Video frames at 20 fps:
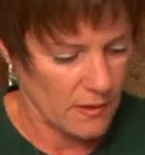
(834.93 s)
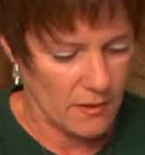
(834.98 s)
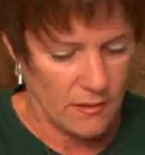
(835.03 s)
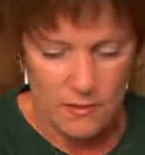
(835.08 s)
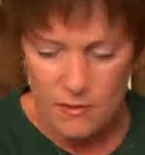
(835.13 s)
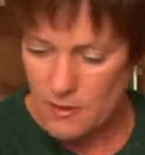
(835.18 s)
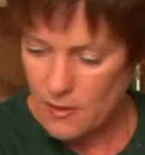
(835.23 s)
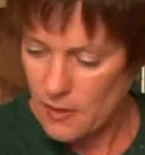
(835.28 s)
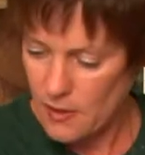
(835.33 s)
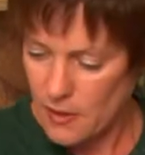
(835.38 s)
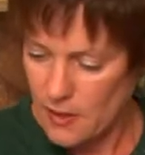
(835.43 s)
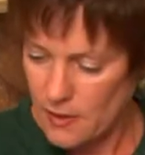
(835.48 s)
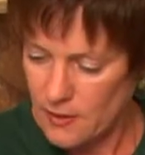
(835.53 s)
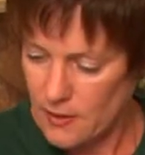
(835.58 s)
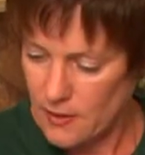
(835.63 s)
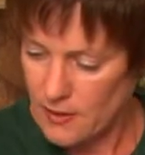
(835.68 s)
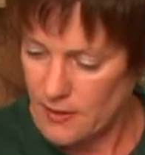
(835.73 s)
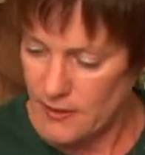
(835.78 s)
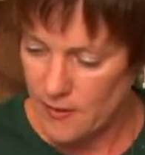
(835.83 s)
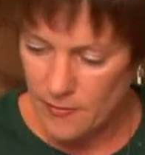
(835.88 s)
Okay,
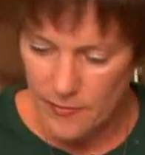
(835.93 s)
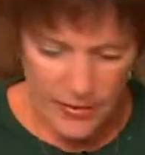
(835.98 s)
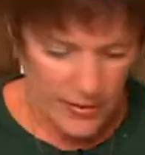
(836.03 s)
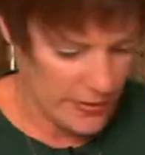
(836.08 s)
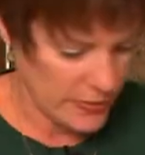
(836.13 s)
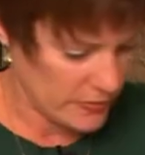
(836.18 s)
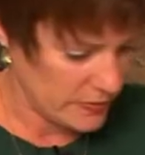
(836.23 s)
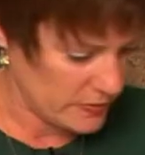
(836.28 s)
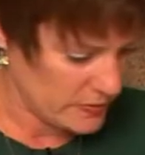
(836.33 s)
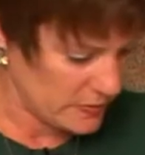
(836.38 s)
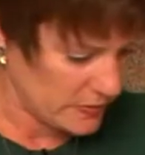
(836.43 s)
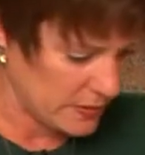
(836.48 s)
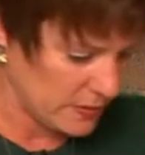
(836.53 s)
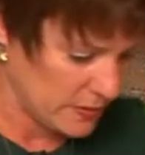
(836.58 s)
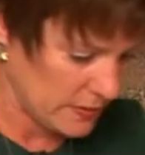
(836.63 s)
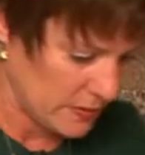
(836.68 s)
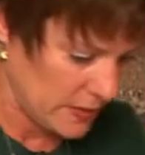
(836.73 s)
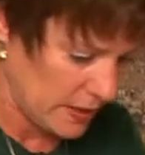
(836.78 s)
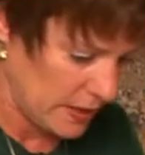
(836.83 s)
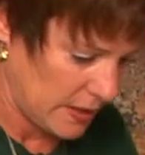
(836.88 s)
look at the bones.
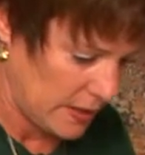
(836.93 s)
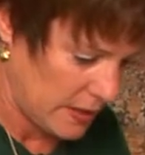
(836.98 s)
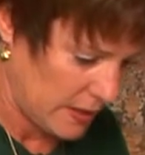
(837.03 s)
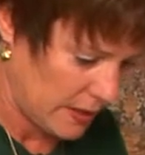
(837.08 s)
Here they